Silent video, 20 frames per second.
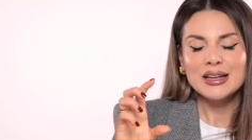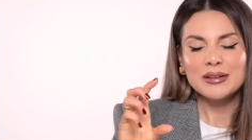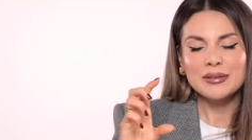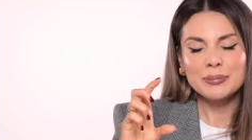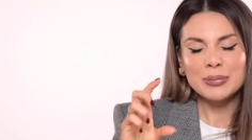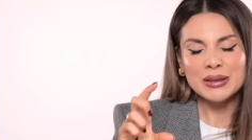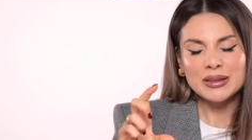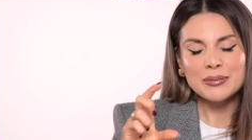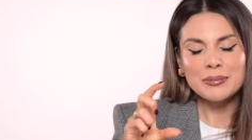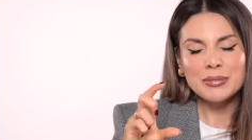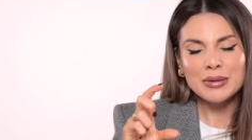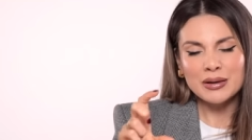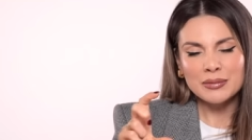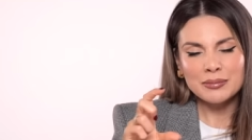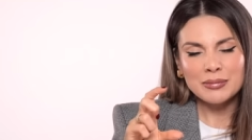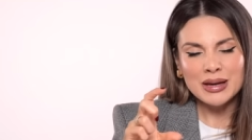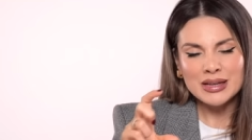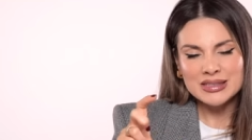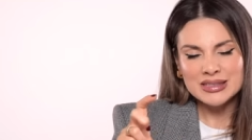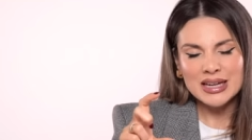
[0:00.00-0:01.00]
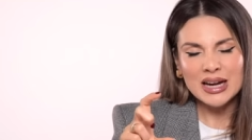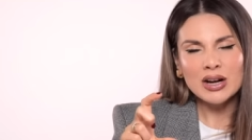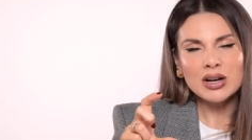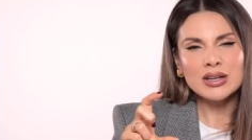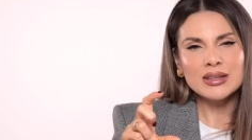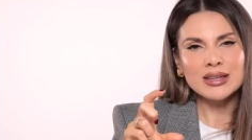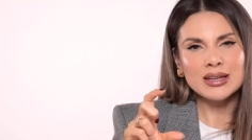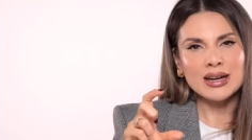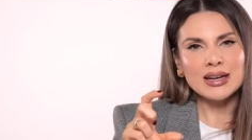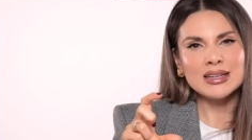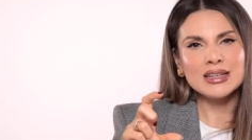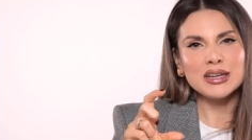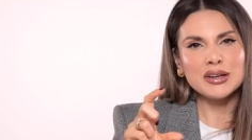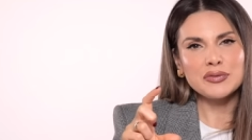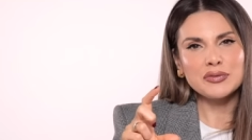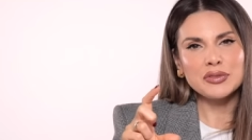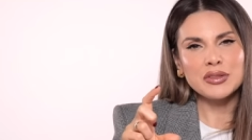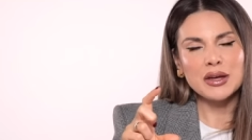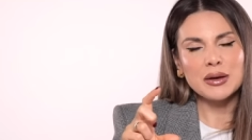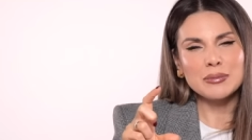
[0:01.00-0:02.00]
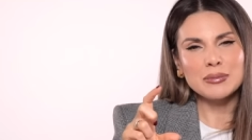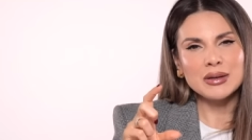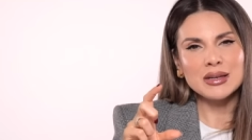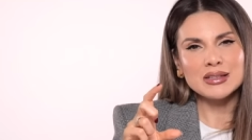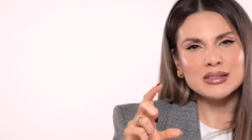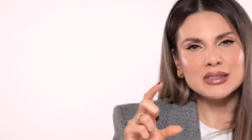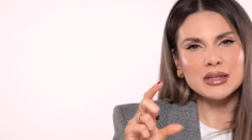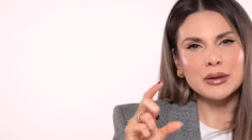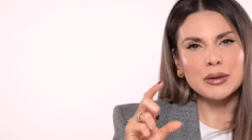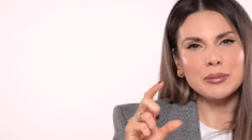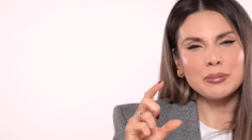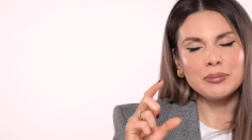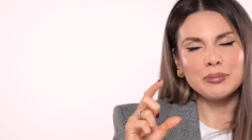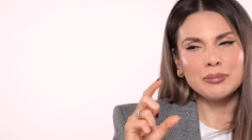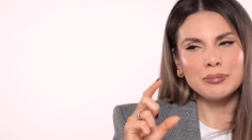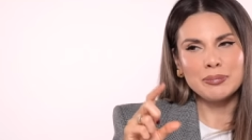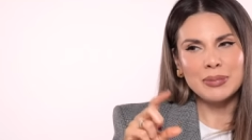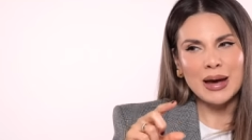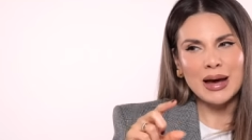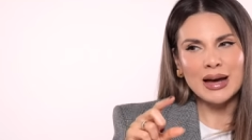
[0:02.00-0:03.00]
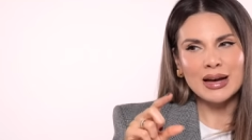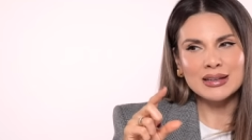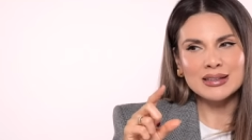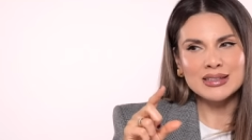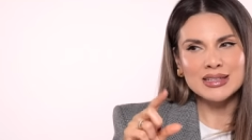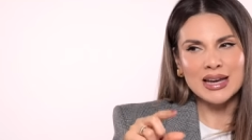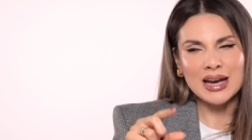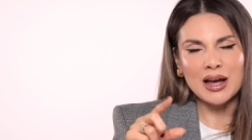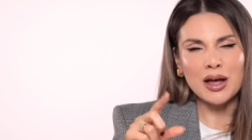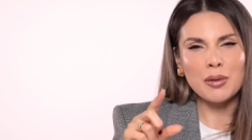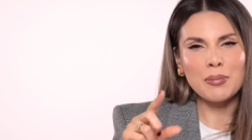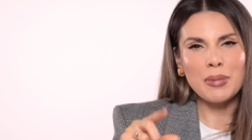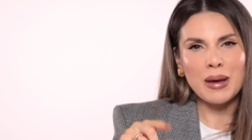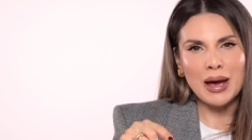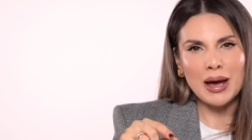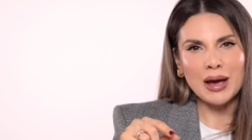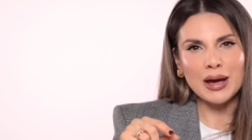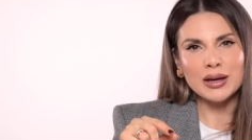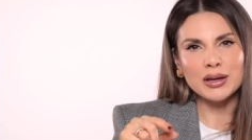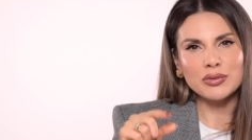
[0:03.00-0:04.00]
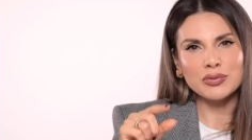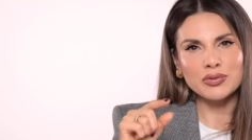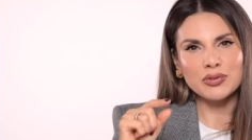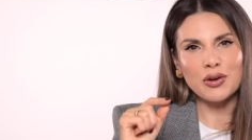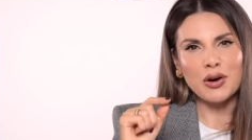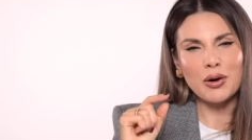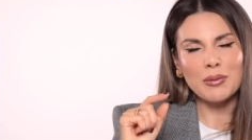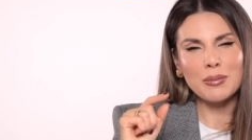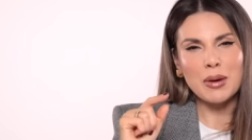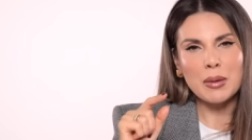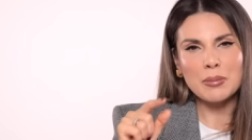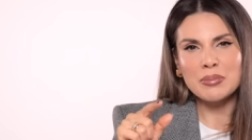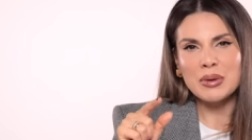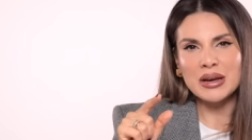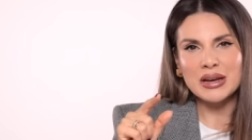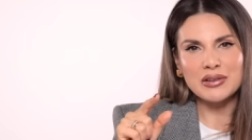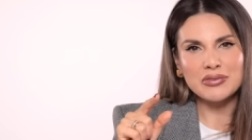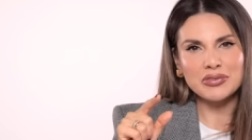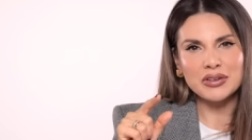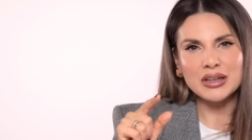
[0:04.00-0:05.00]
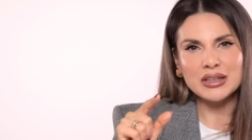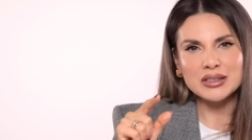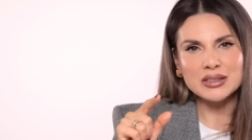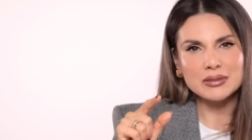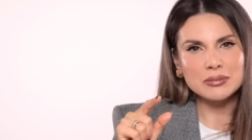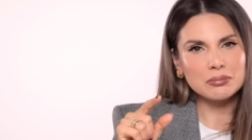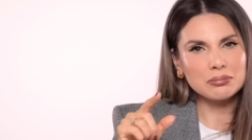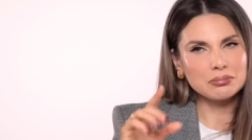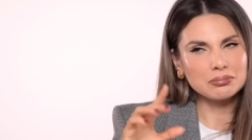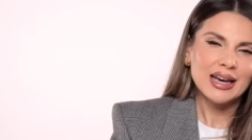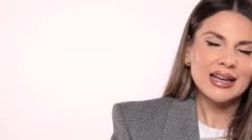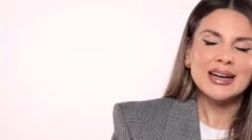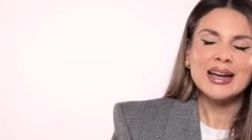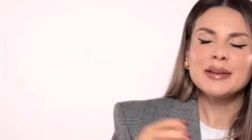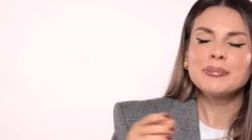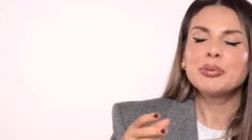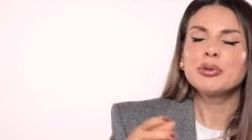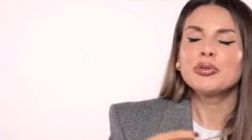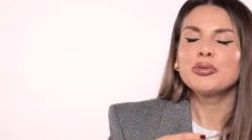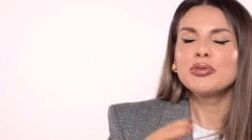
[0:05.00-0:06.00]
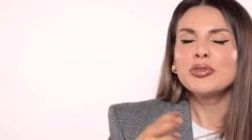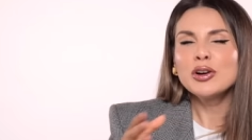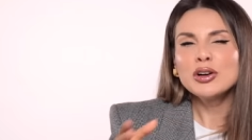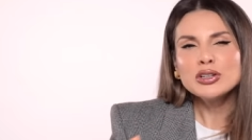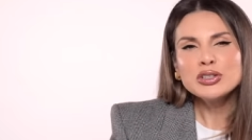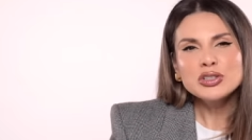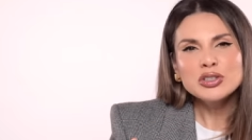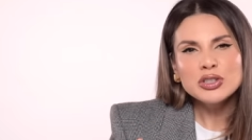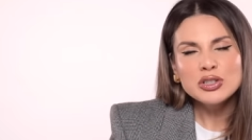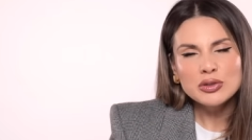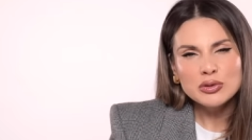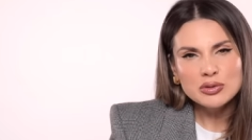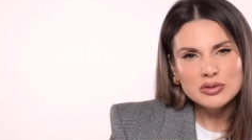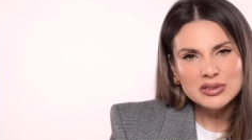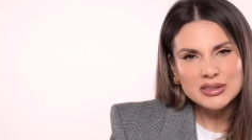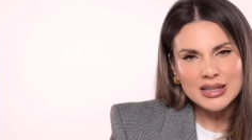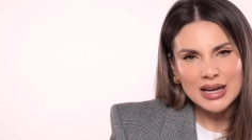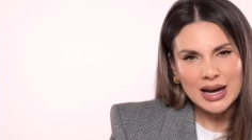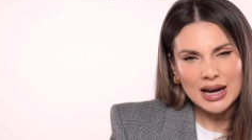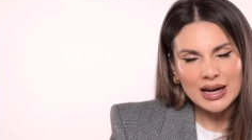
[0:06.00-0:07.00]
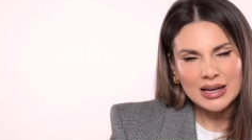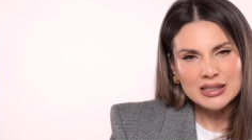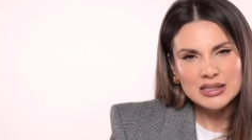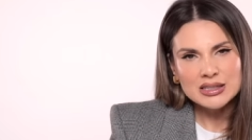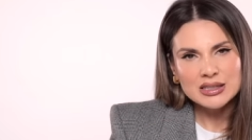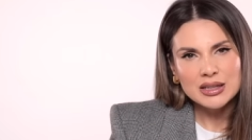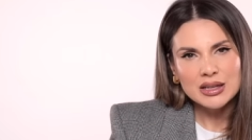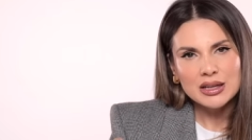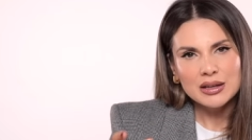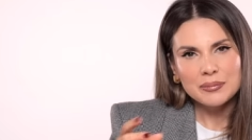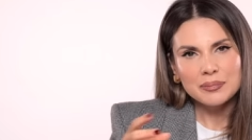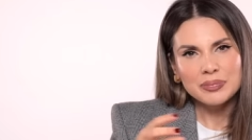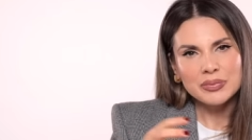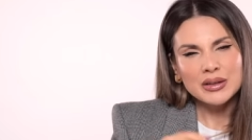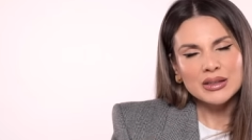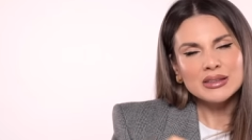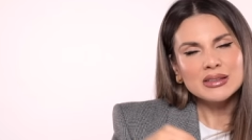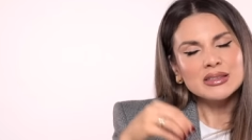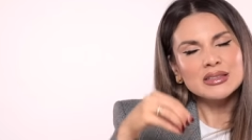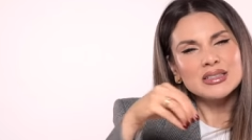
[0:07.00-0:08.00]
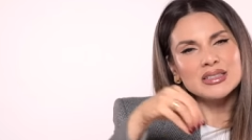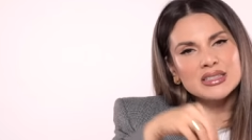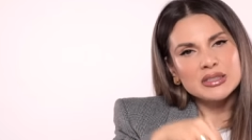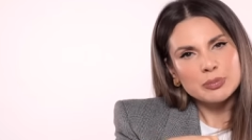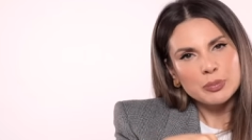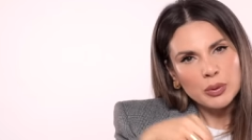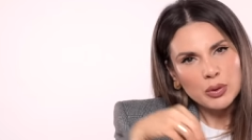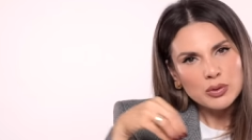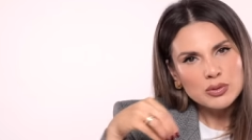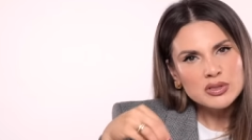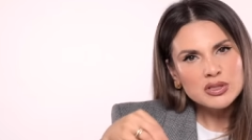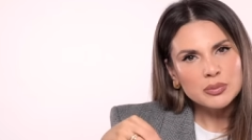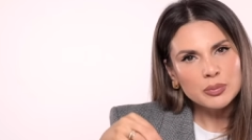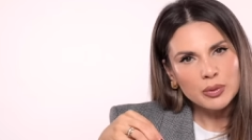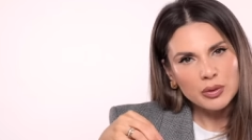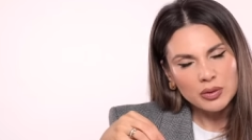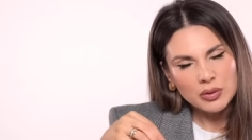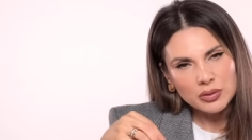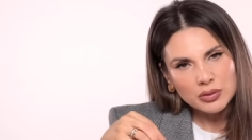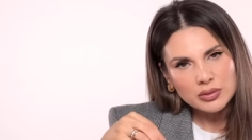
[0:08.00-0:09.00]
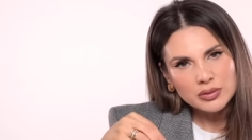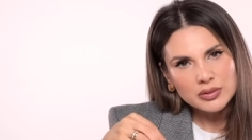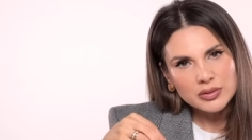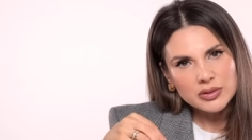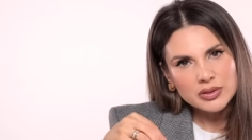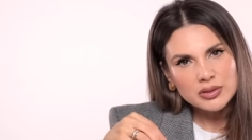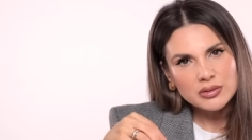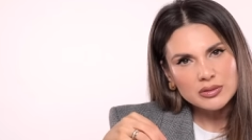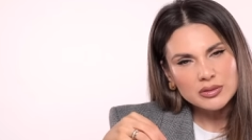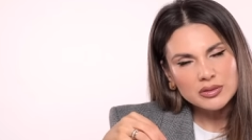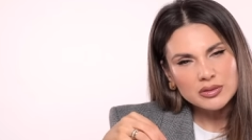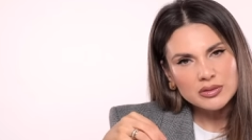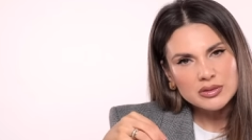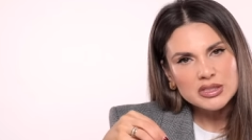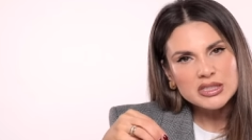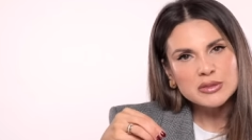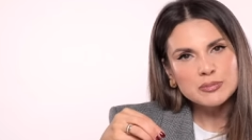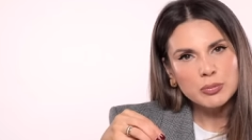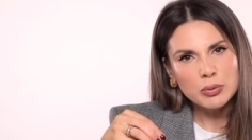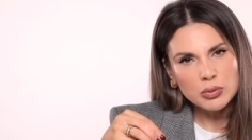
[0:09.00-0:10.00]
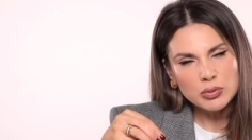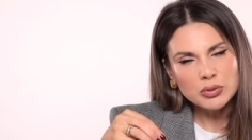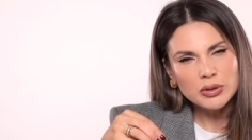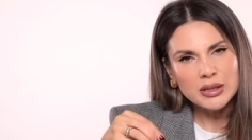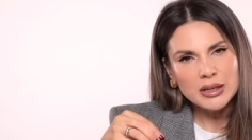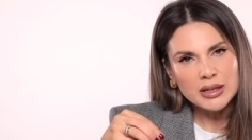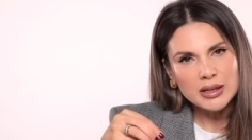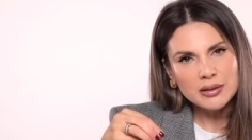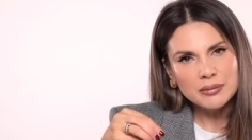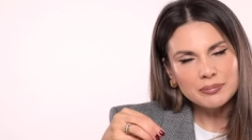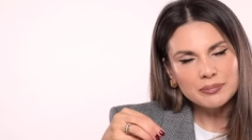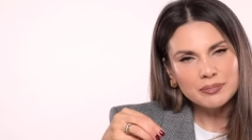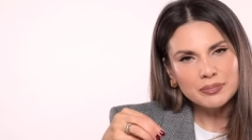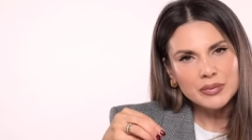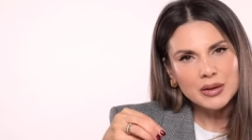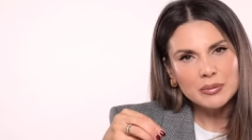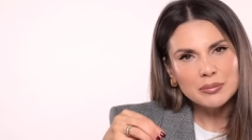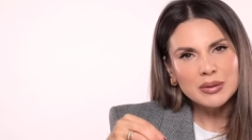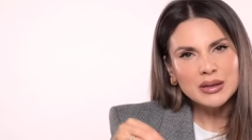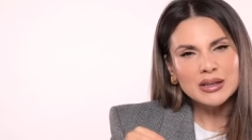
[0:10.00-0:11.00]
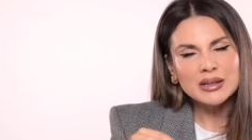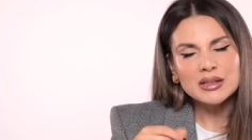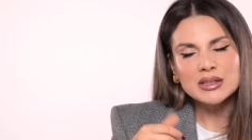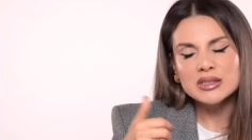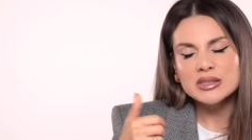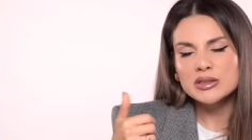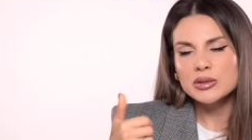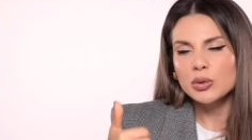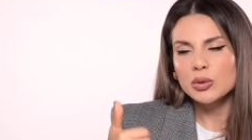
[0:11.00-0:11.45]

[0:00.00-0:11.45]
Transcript: But the ma mascara that I give them is the Bad Gal Bang from Benefit. And I prefer to use that than the disposable spoolie, because